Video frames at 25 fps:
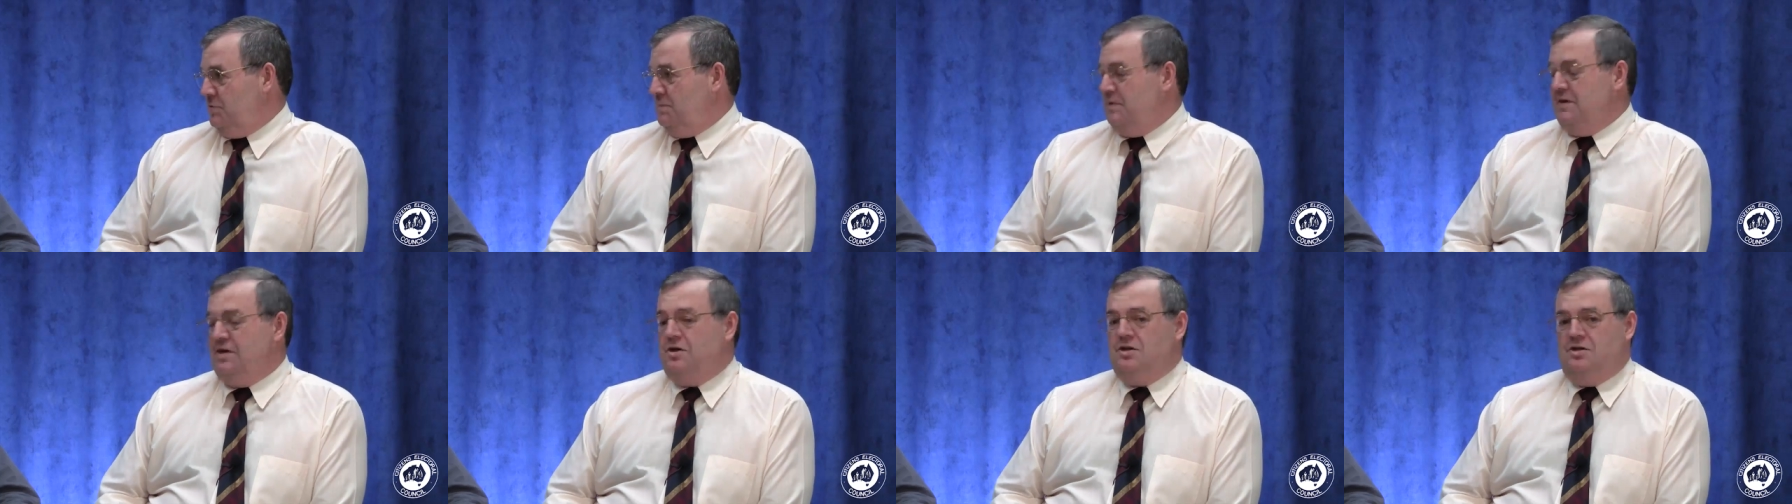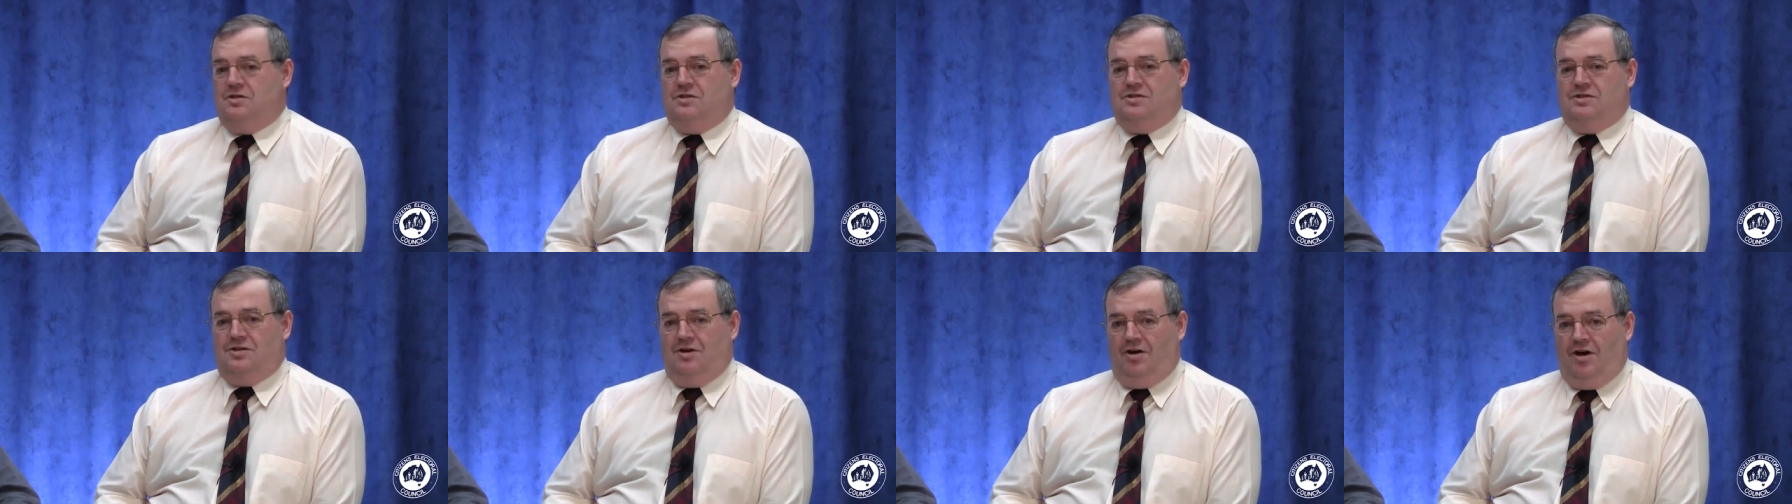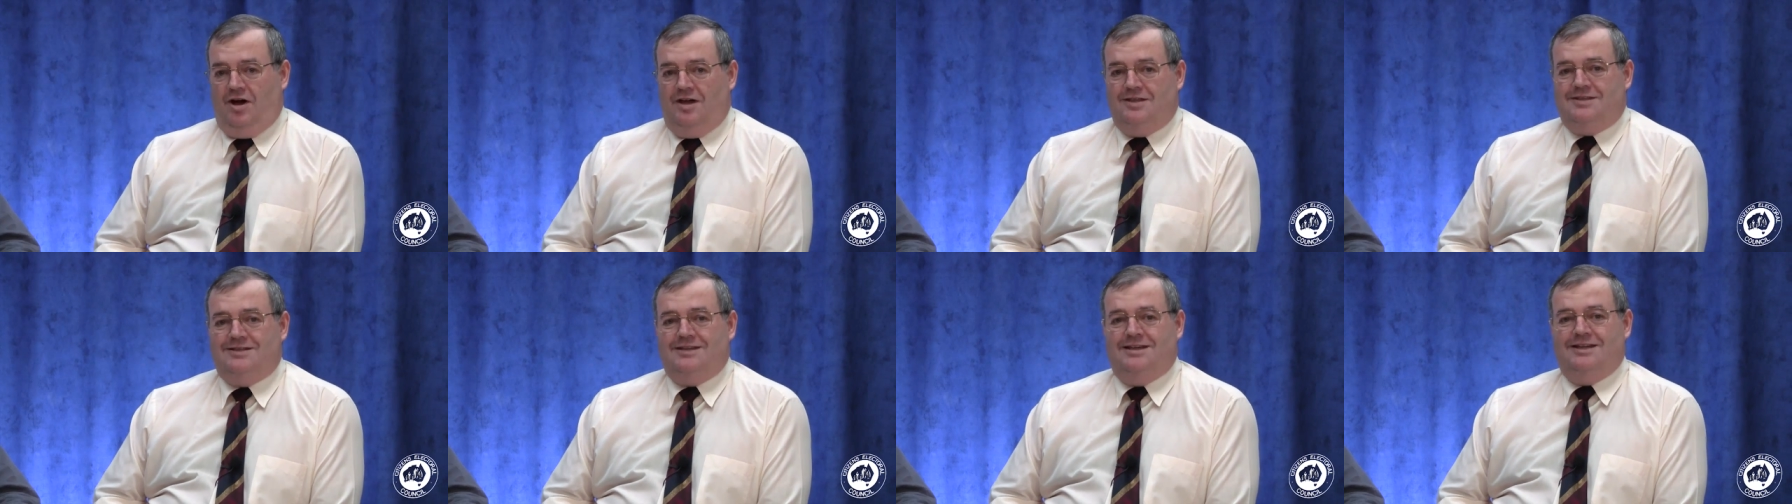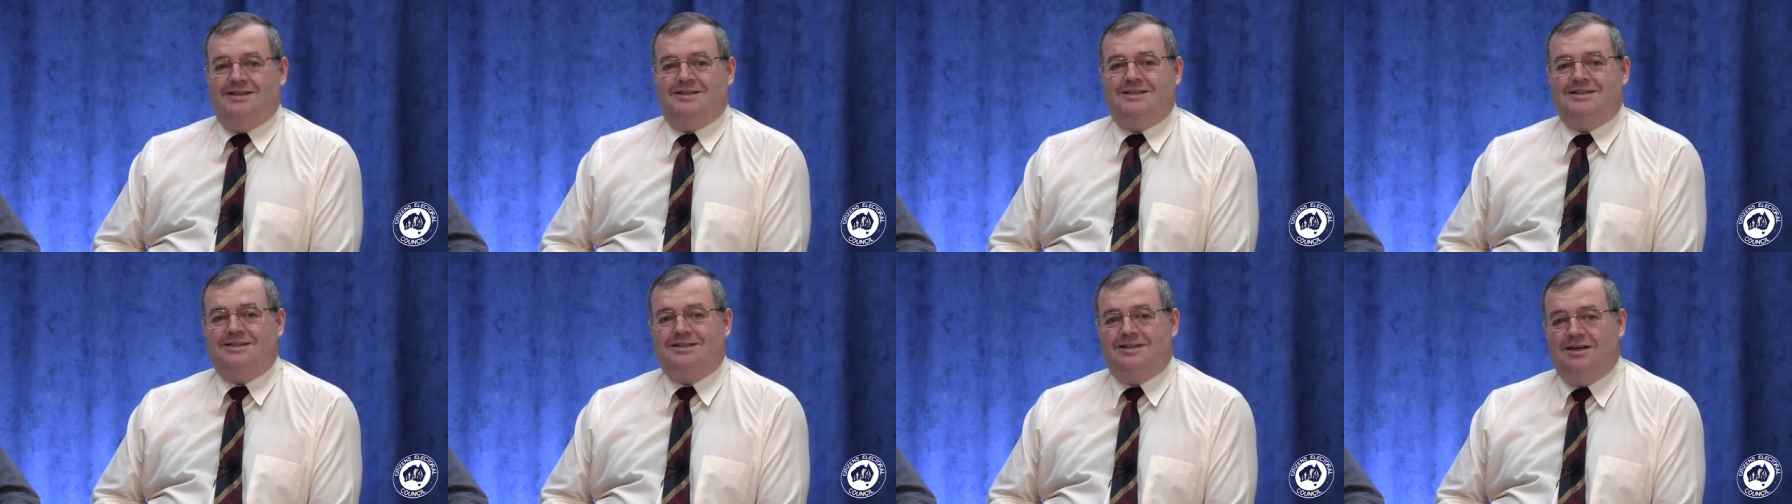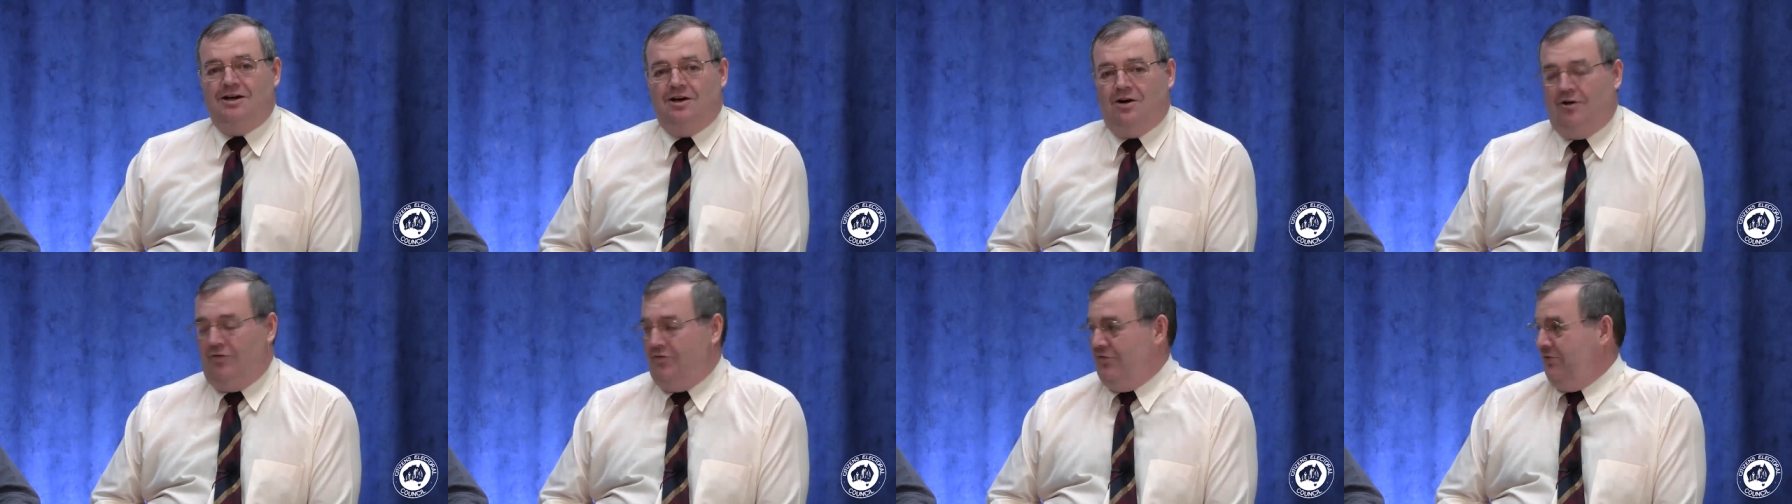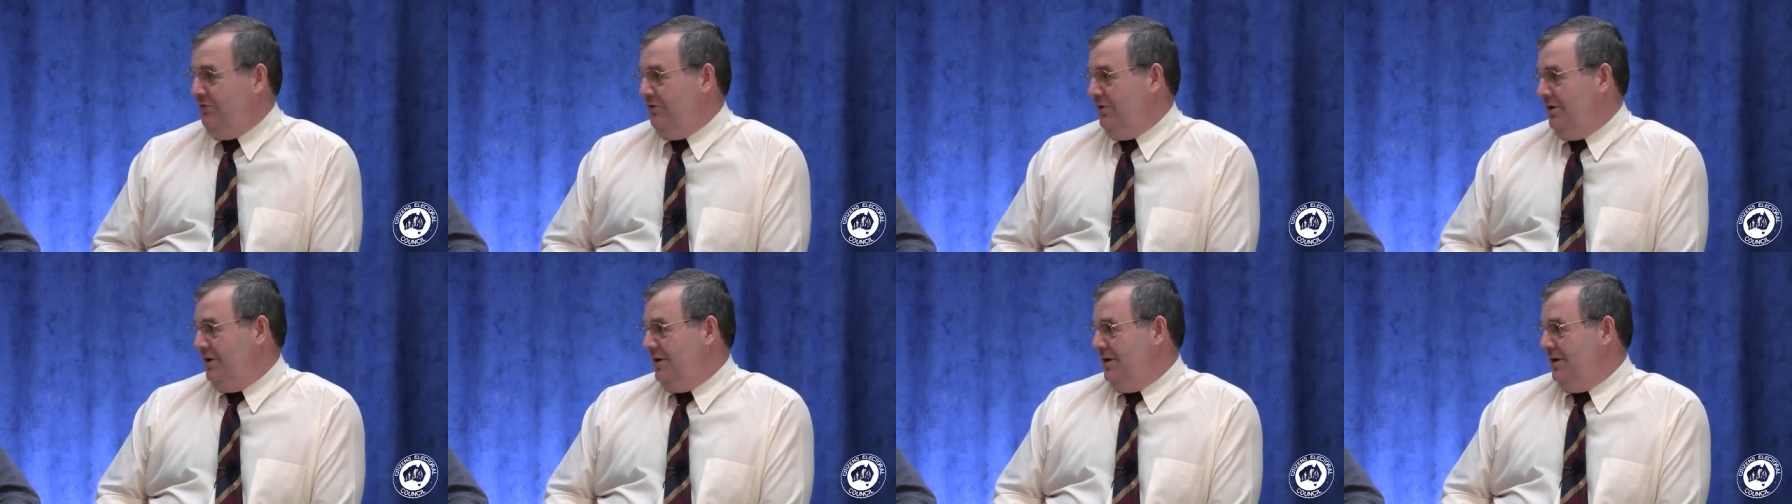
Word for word: because science itself